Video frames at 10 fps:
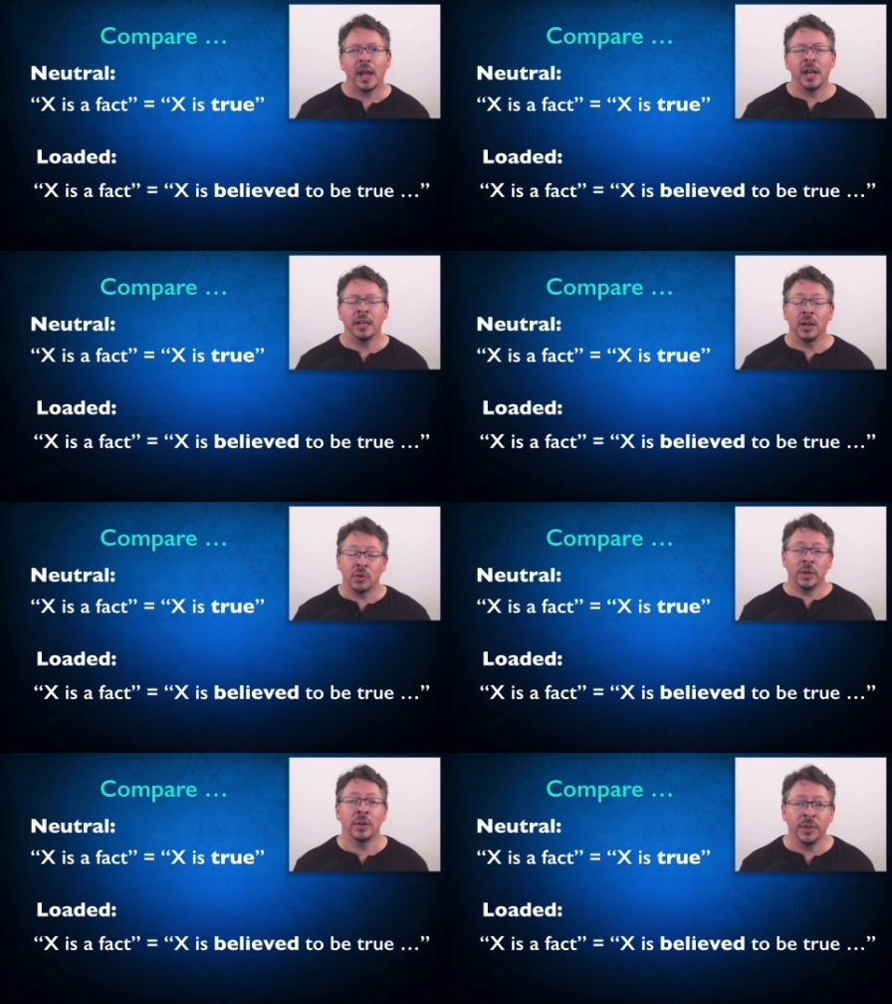and in our
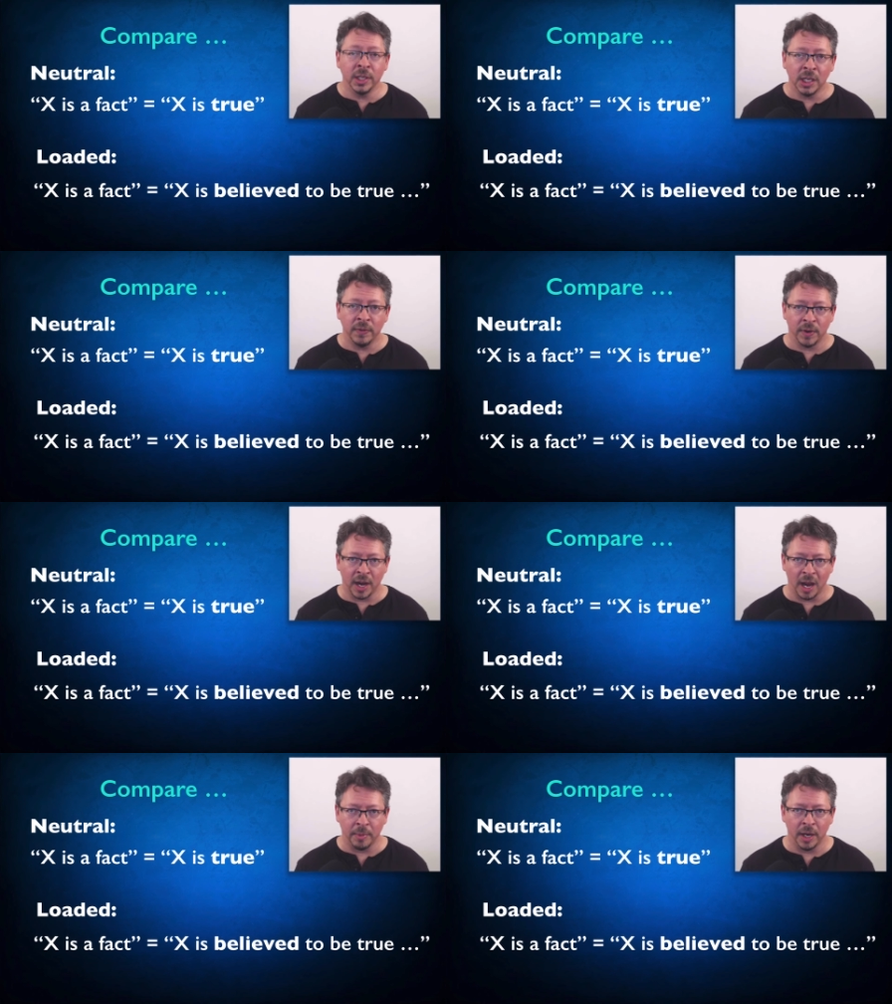critical thinking
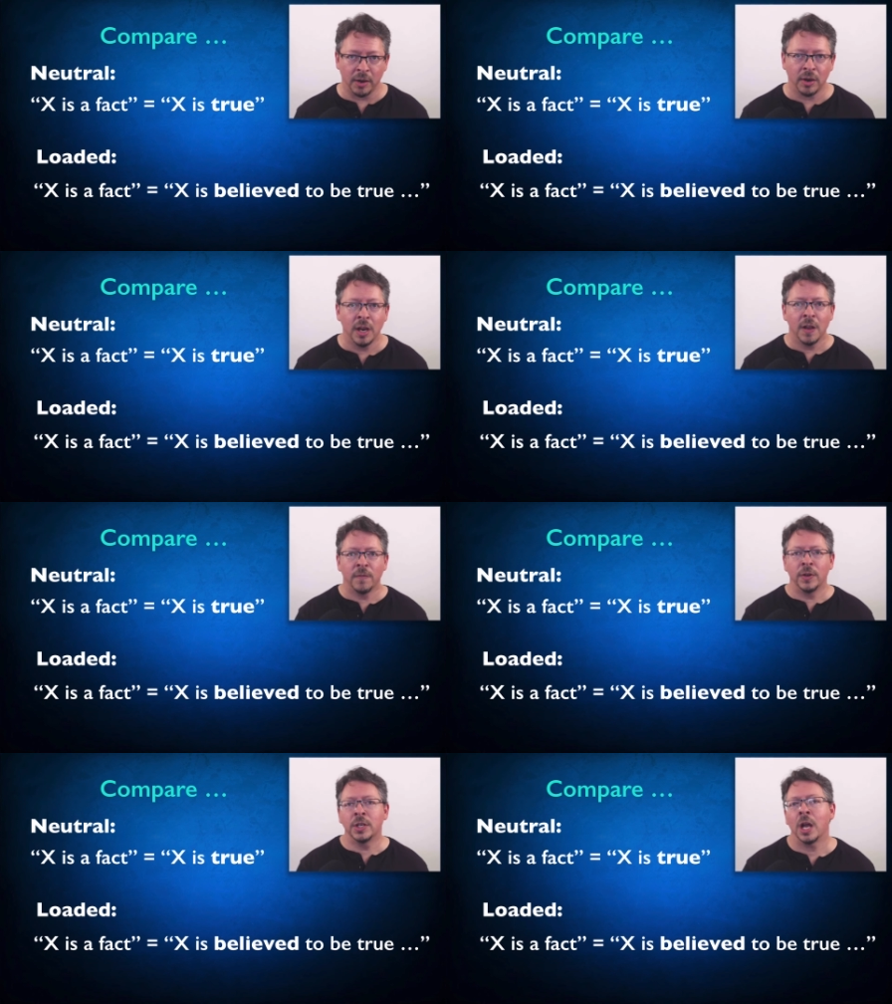vocabulary
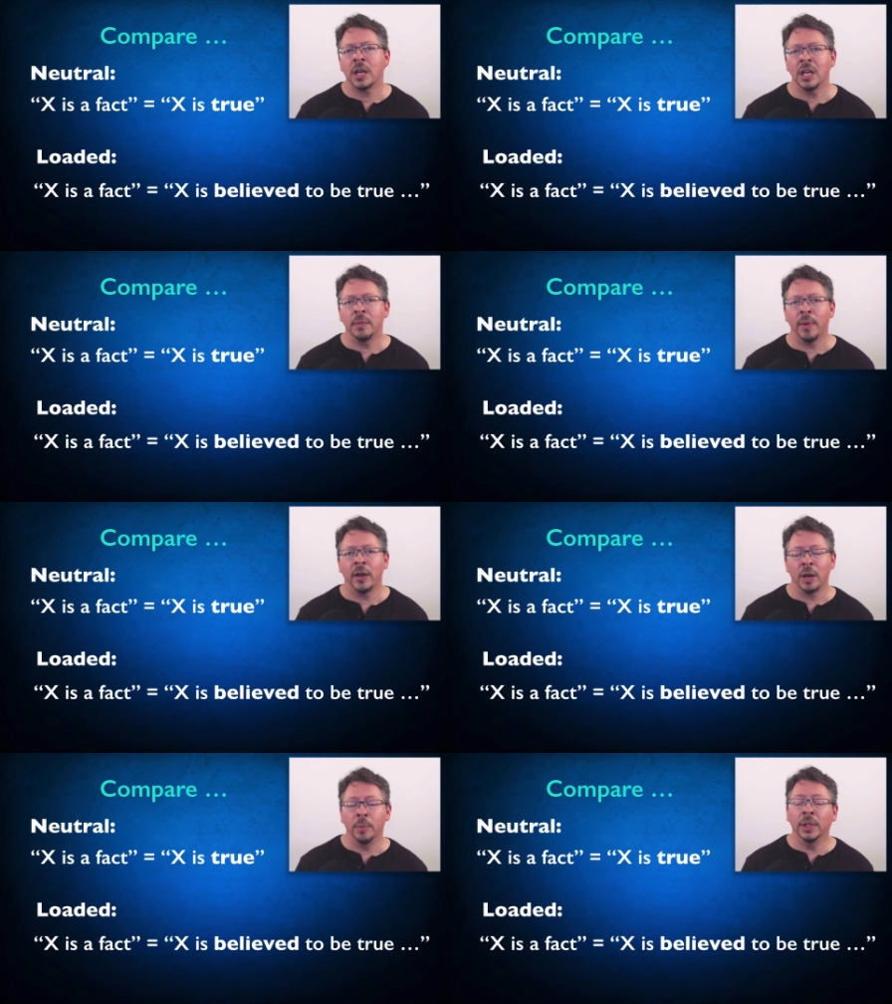for talking
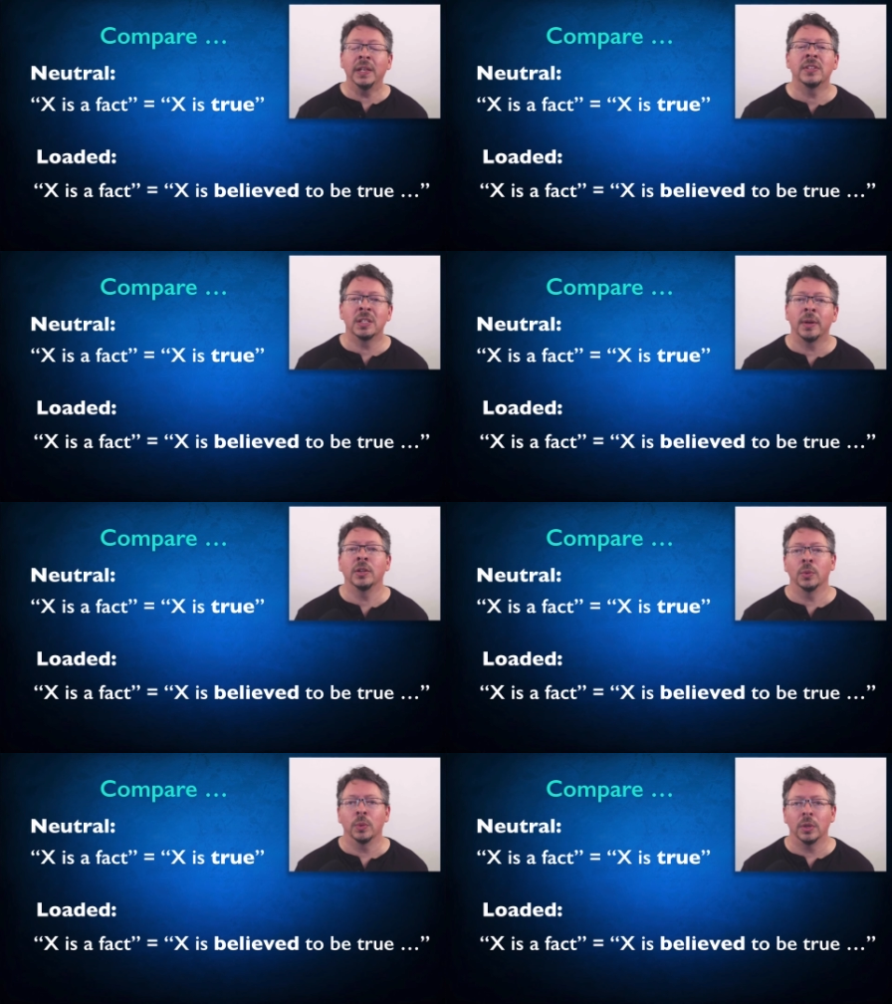about our beliefs
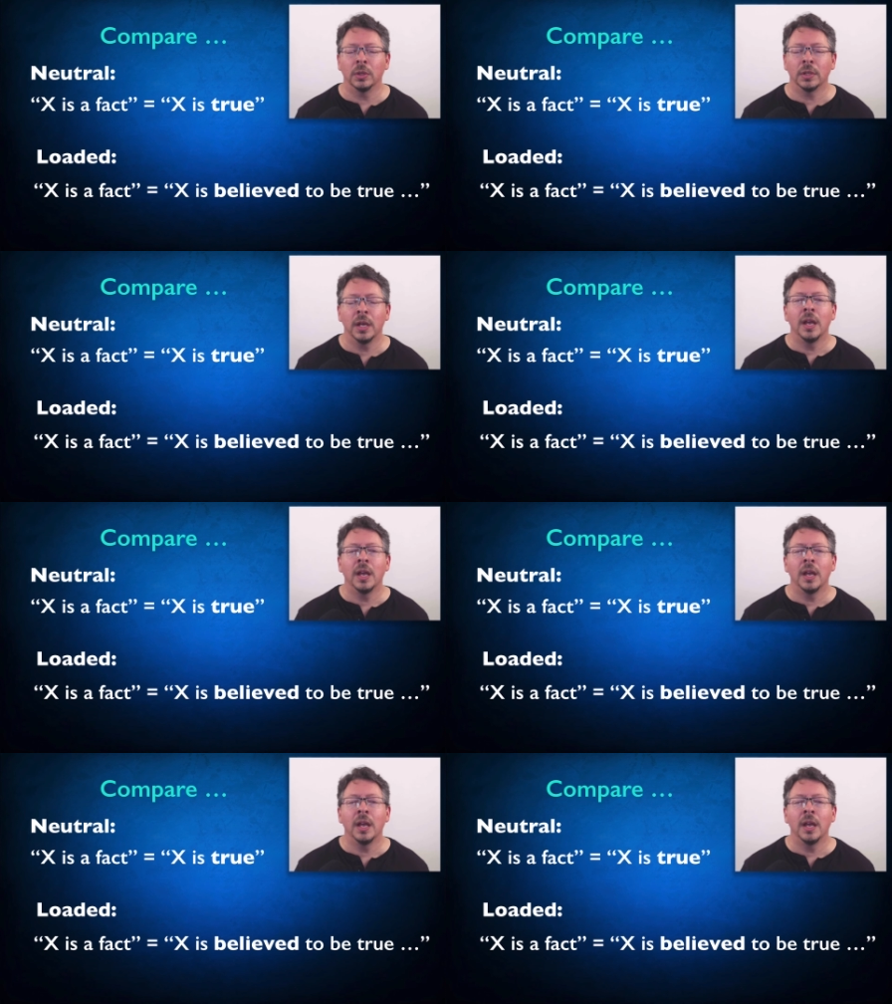about the world